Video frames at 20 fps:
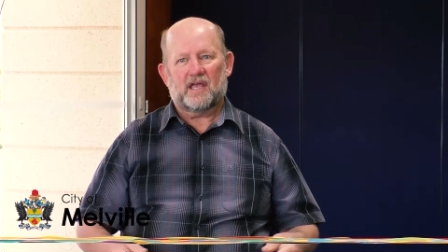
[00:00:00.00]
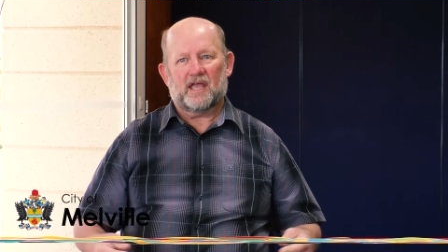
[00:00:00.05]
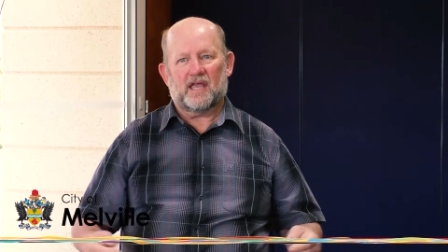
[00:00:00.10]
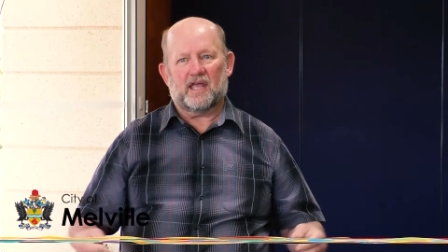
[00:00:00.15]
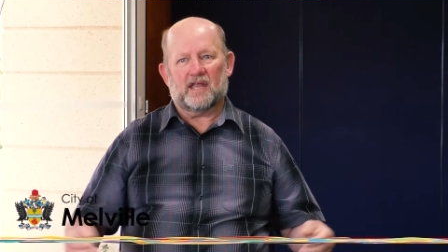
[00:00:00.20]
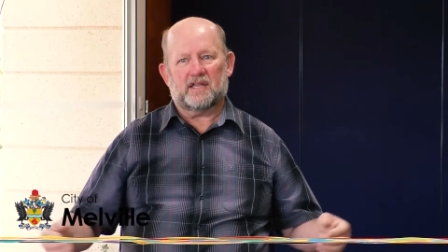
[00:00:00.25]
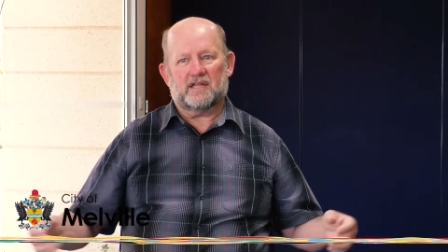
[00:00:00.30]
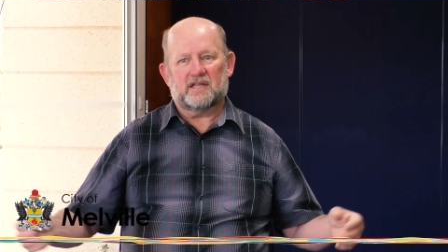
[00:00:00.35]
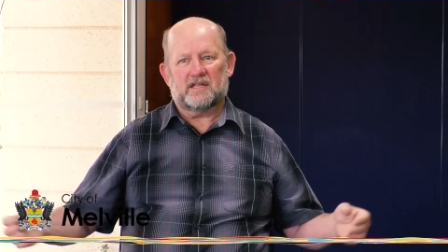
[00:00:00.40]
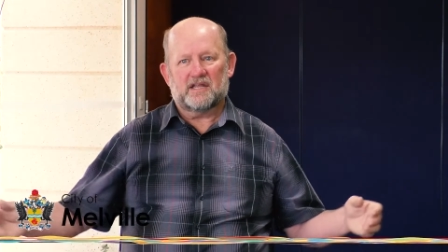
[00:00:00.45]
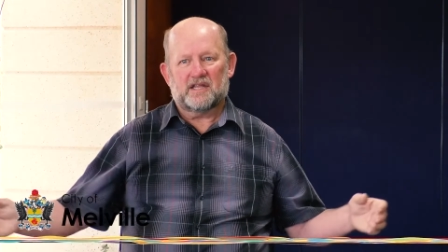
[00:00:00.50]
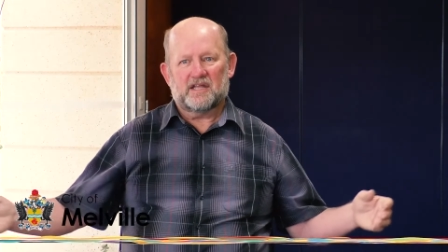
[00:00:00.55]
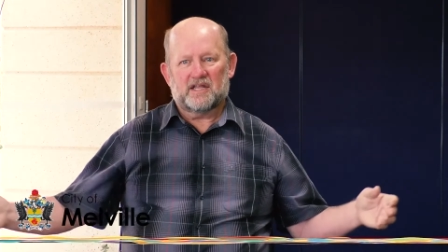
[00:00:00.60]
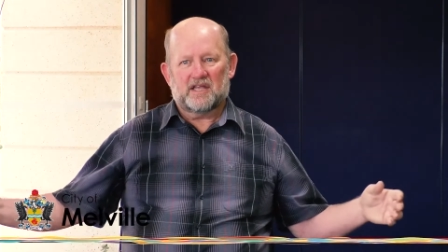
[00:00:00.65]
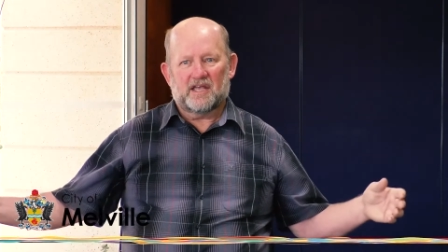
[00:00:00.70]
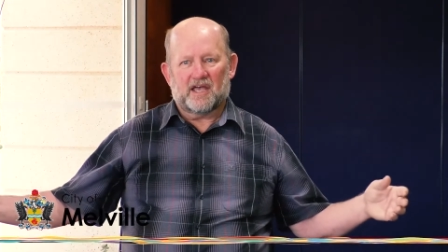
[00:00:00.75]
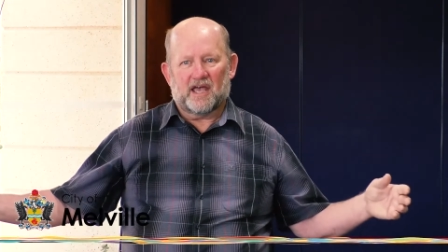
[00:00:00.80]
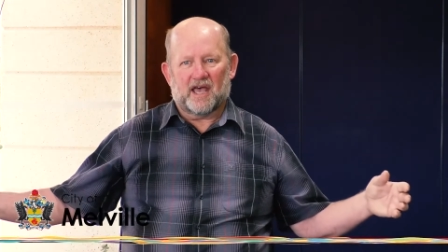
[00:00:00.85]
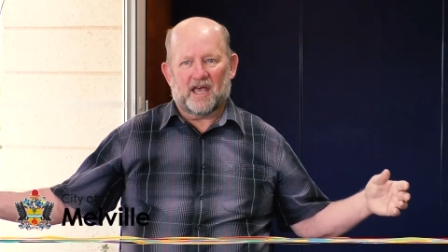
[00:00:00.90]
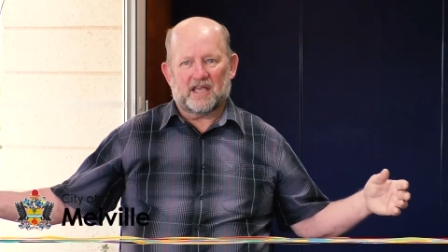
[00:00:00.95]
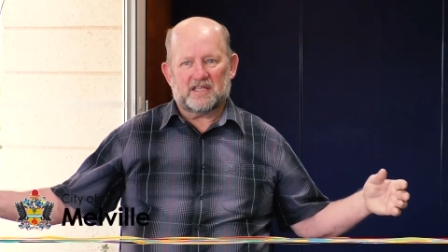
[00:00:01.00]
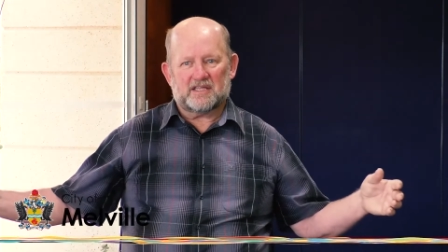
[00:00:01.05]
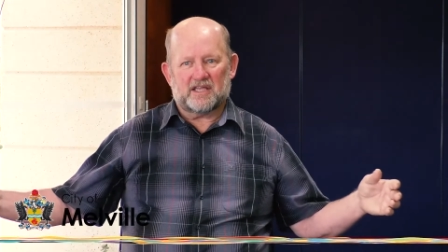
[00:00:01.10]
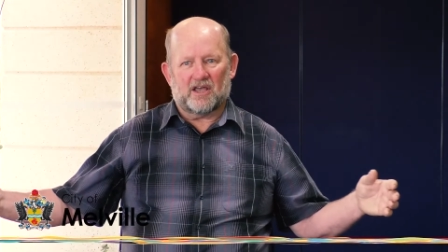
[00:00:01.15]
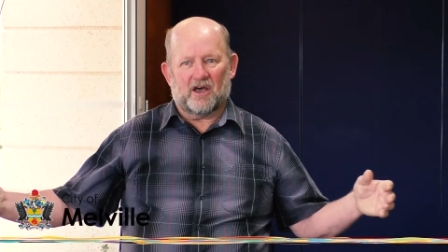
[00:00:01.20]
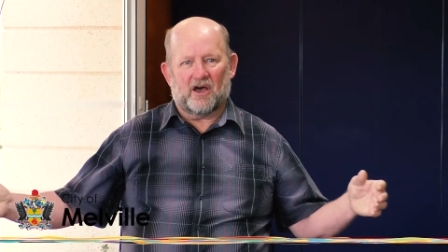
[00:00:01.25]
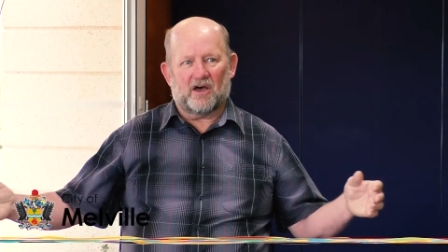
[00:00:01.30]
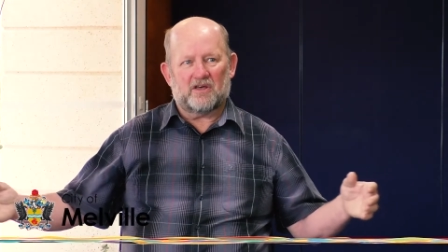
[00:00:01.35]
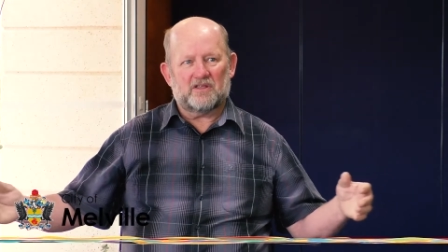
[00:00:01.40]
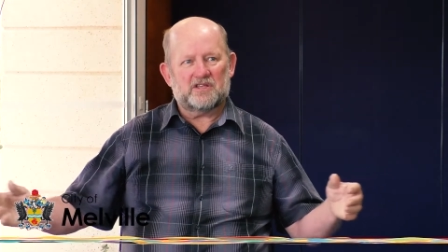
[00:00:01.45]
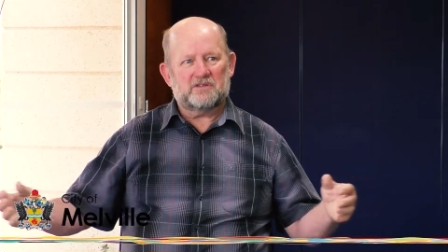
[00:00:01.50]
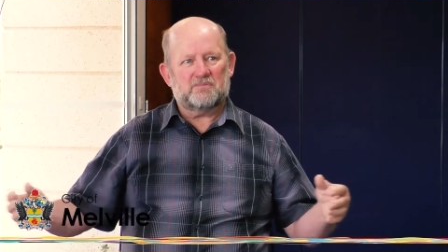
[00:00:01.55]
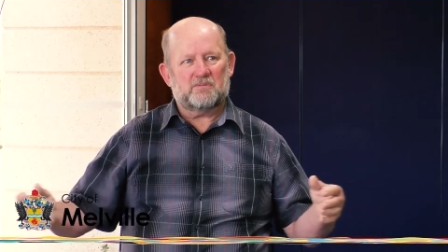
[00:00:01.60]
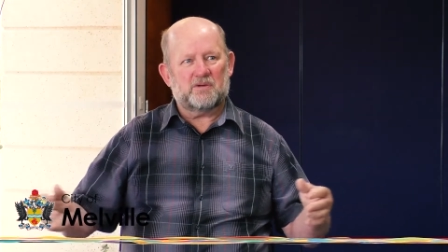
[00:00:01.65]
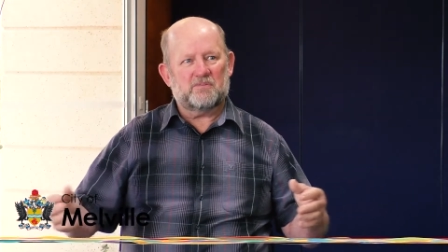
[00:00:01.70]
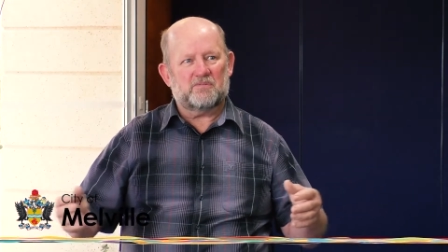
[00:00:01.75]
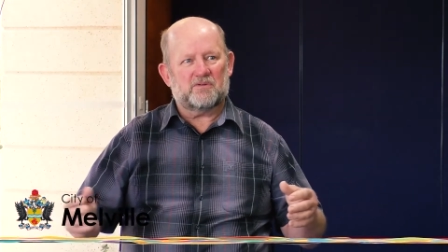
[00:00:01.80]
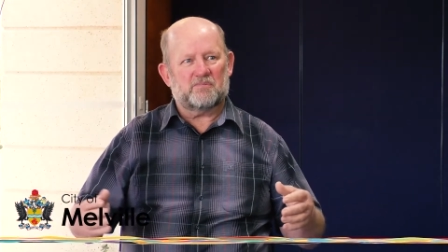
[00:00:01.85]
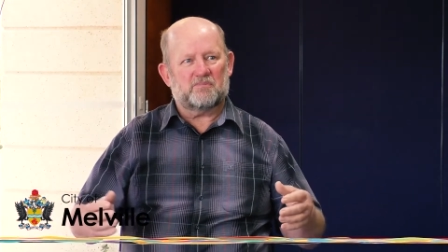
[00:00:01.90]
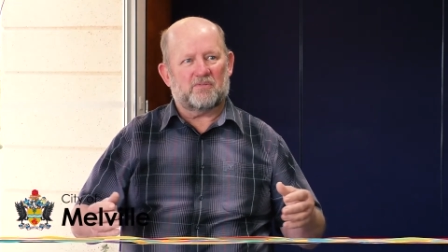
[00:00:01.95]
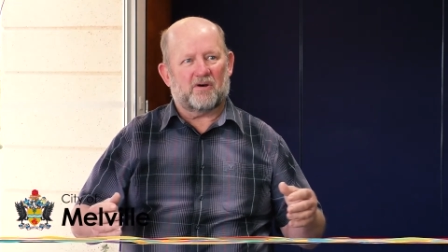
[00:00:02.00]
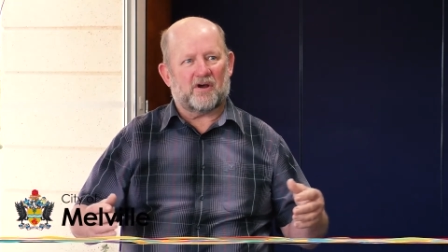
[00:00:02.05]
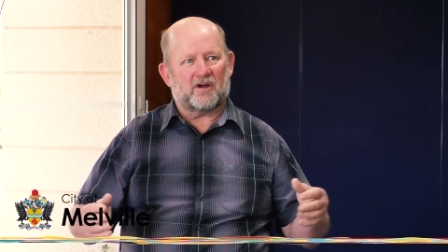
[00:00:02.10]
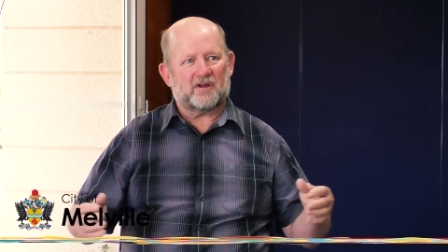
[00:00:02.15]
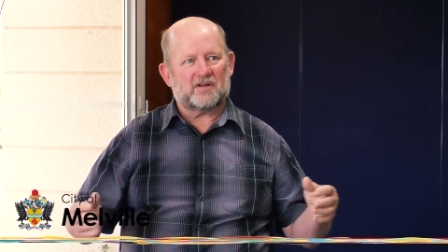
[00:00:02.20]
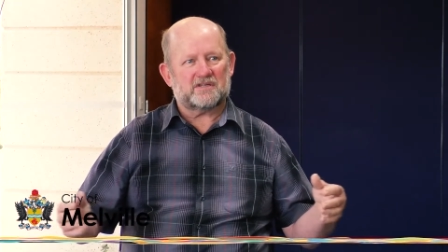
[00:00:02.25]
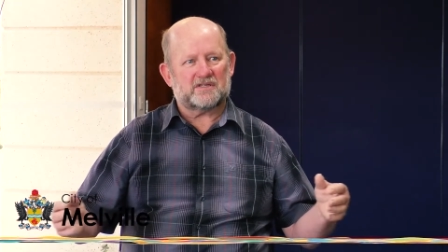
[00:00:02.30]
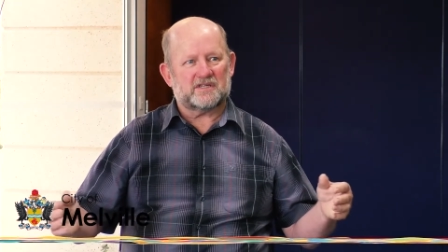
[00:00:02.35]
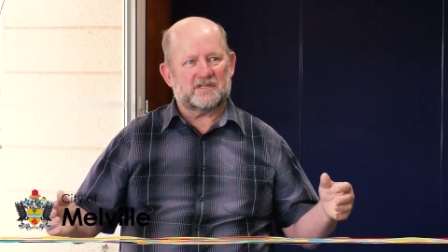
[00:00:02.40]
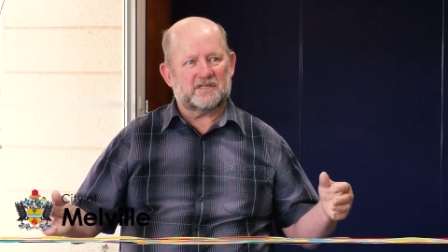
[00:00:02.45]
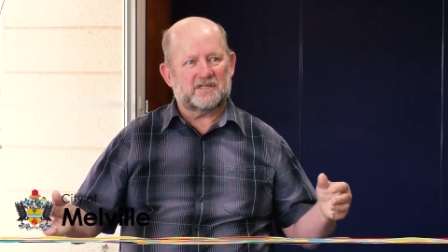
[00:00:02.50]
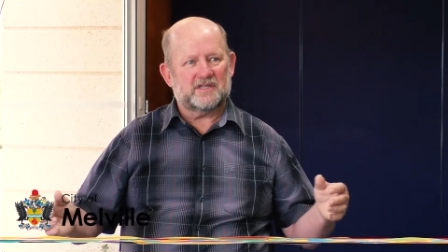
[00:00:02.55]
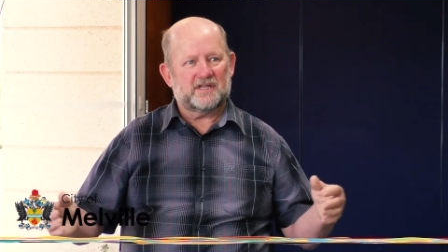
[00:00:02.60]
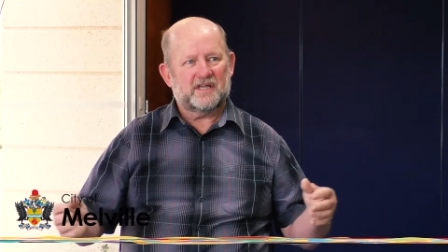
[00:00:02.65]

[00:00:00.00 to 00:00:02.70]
And I see all these people with Parkinson